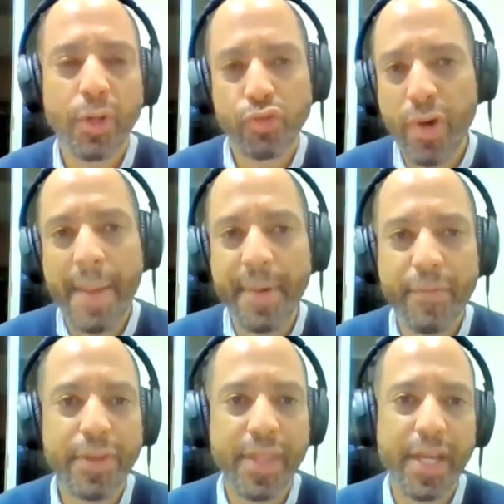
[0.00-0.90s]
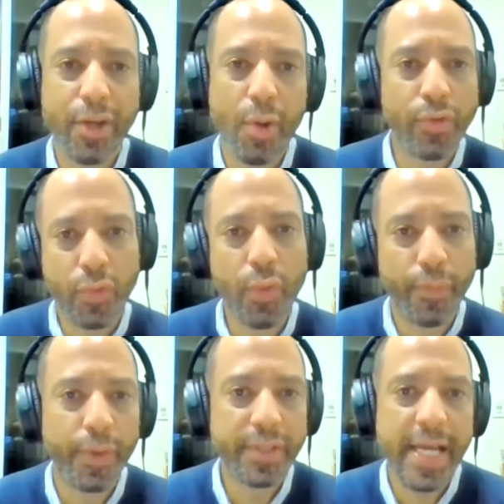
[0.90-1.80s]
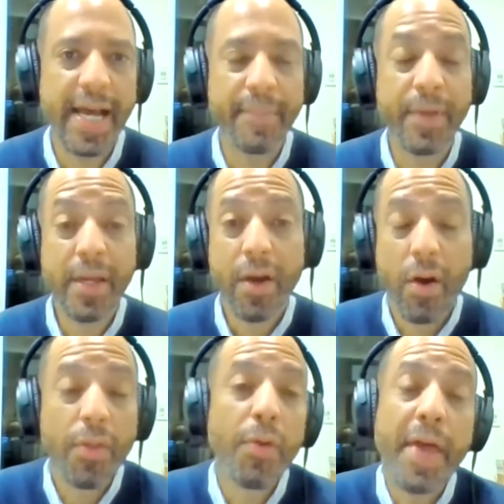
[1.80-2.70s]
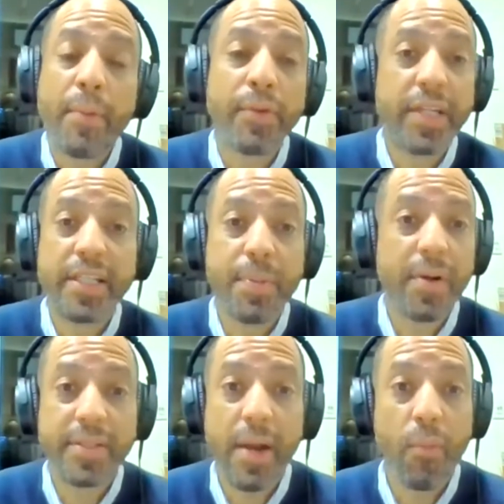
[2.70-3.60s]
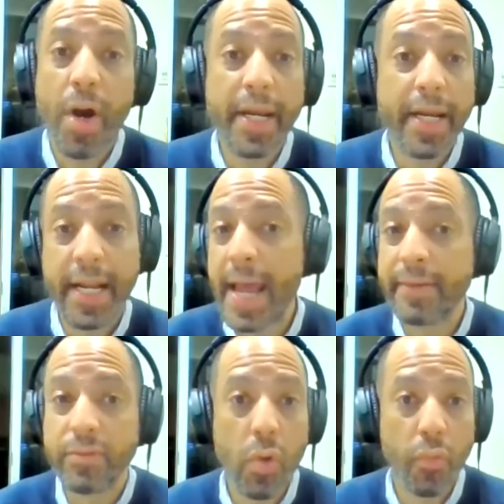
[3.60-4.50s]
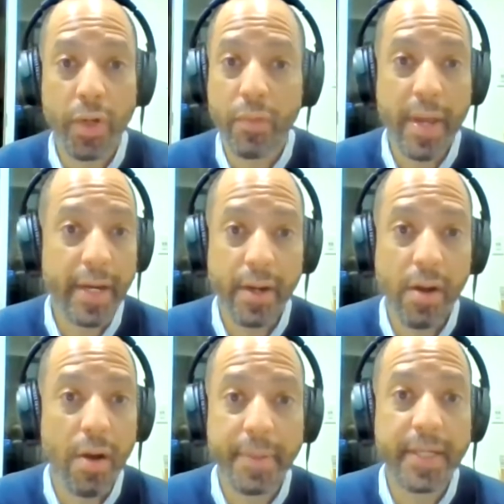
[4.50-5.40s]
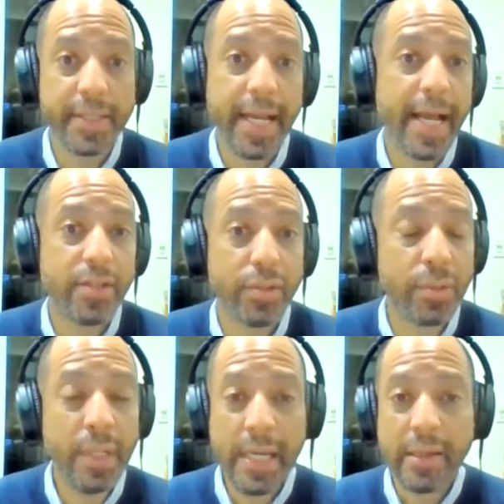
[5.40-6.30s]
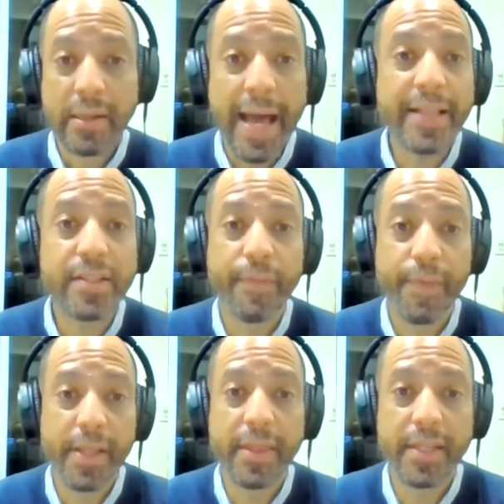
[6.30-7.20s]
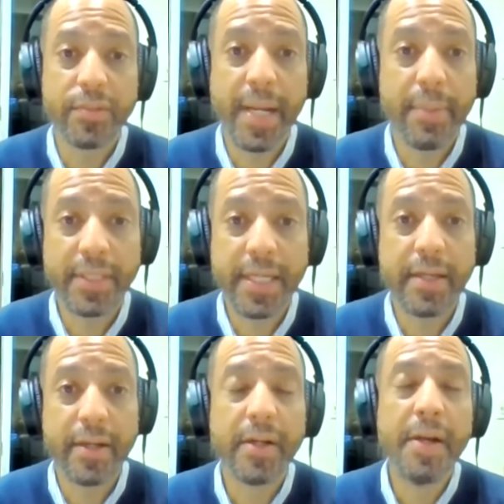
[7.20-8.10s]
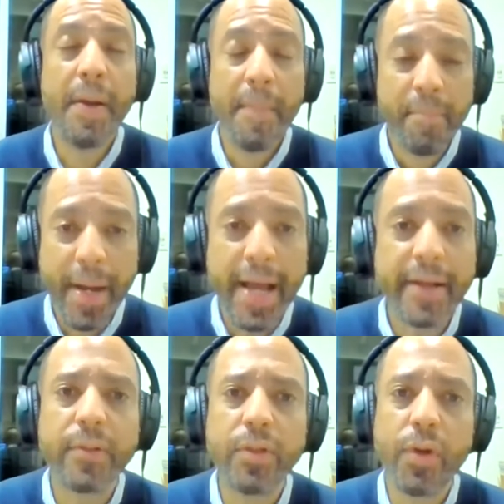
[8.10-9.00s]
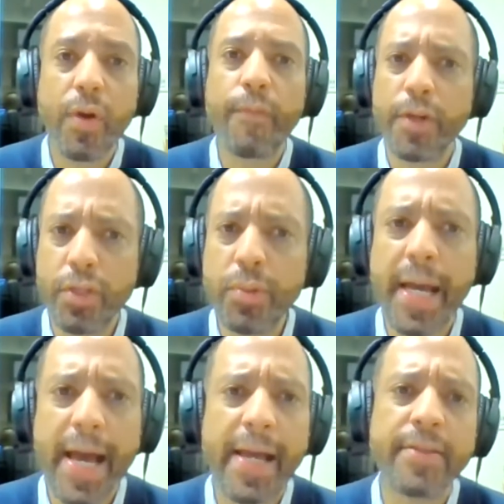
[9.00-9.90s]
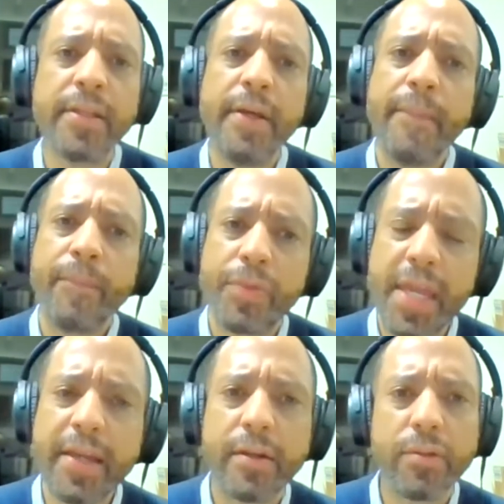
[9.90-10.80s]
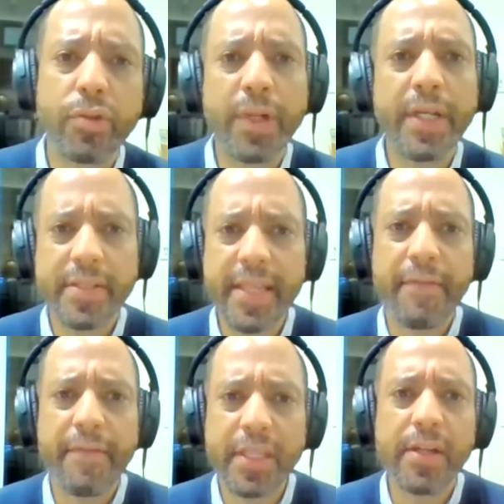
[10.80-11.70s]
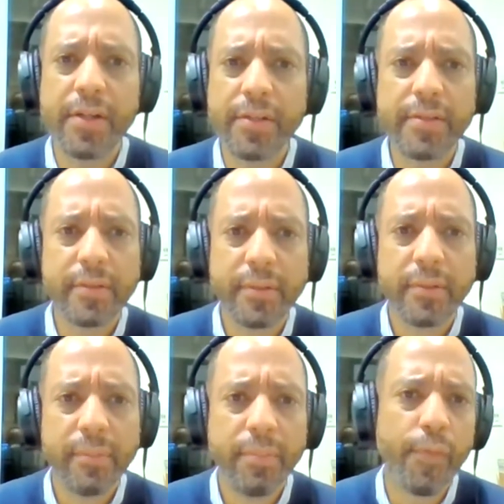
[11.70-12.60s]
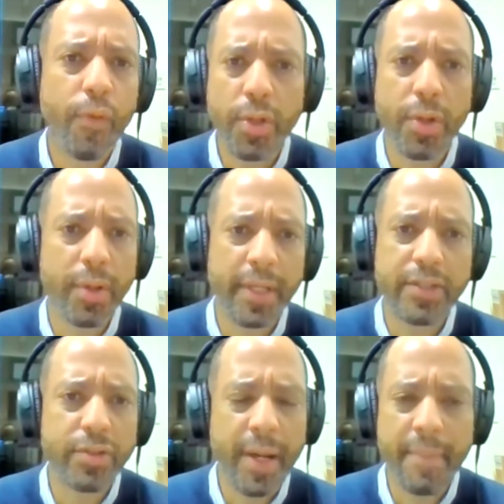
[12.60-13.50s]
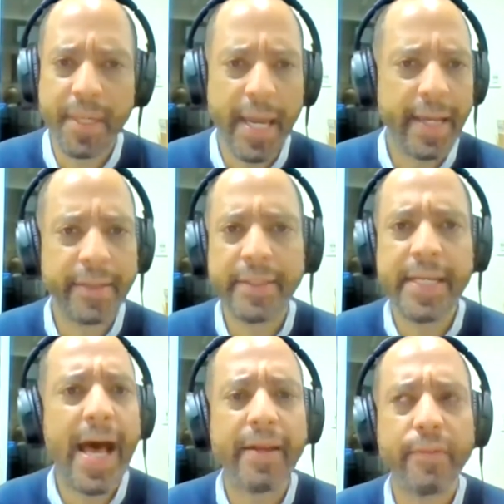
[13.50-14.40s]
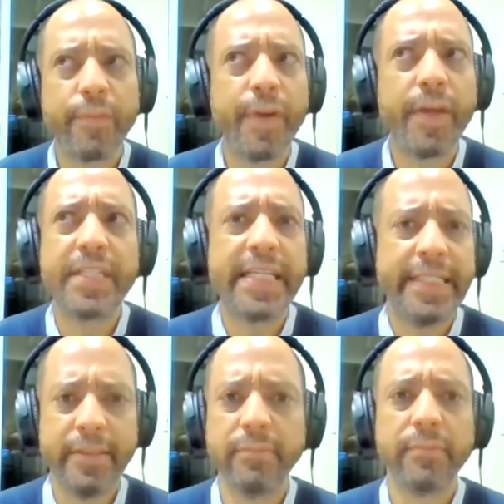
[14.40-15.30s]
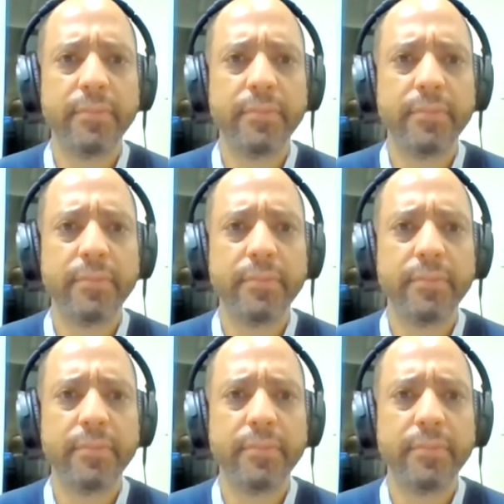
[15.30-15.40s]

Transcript: drop everything, go to school full-time. Although that was the experience I wanted, and I don't regret it at all because I got to do lots of fun things when I was here. But, for you guys, think 3 to 7 years before you go to get your MBA, not 15,